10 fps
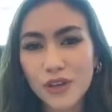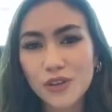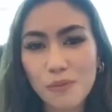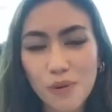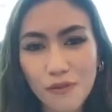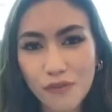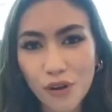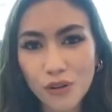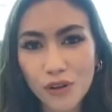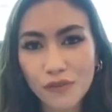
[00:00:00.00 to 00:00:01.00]
your
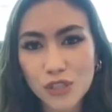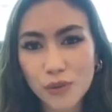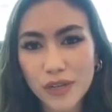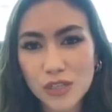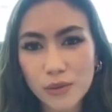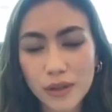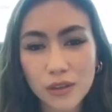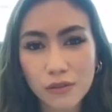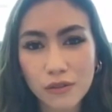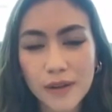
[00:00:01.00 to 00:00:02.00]
portfolio for
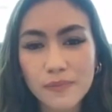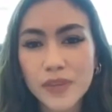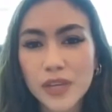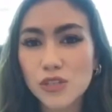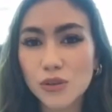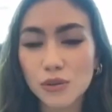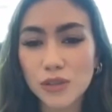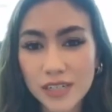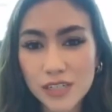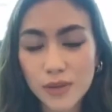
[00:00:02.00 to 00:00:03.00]
2023. So
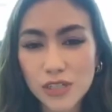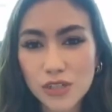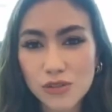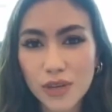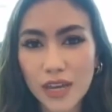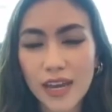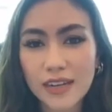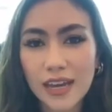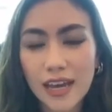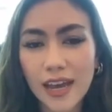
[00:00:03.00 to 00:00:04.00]
learn as much as you
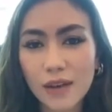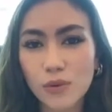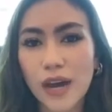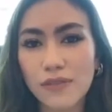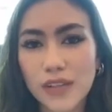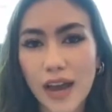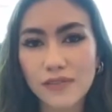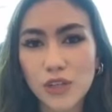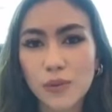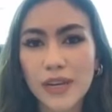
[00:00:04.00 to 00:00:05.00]
can, and we'll have a
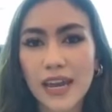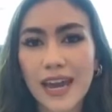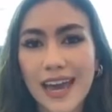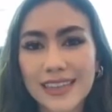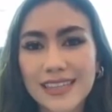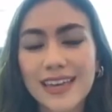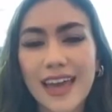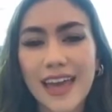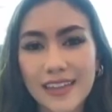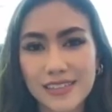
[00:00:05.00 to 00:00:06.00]
live Q&A at the
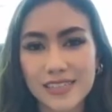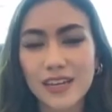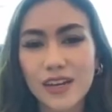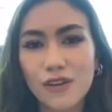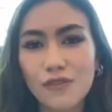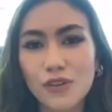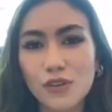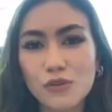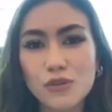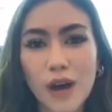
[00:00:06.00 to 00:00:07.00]
end for
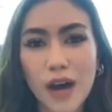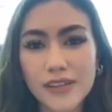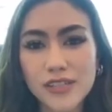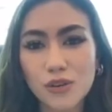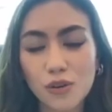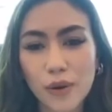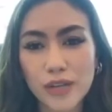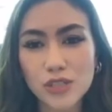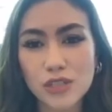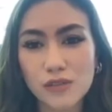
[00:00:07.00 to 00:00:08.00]
you to ask your
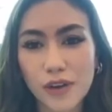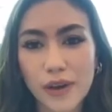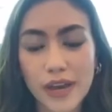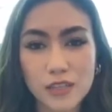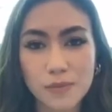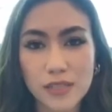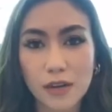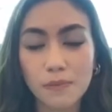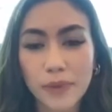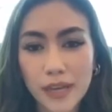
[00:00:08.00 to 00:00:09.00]
questions for our experts.
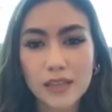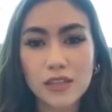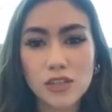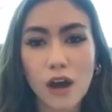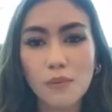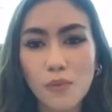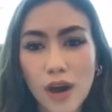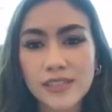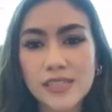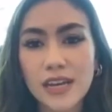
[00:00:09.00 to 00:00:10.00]
I'll pick the top
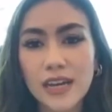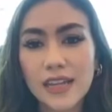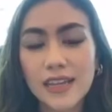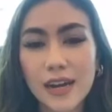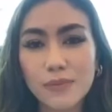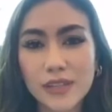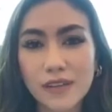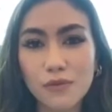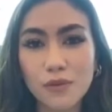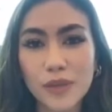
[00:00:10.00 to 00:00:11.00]
ones that I
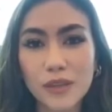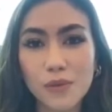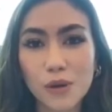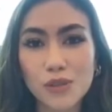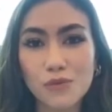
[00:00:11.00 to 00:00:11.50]
believe will be the most